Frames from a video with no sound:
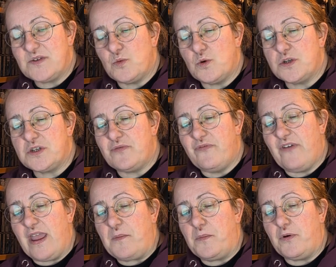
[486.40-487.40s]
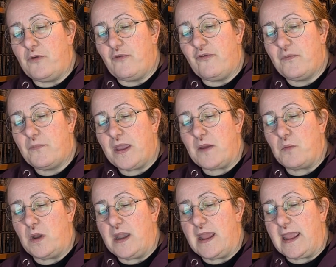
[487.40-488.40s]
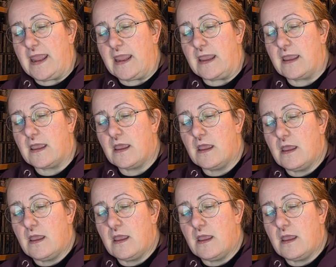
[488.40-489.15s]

it's water and fade proof pigment ink,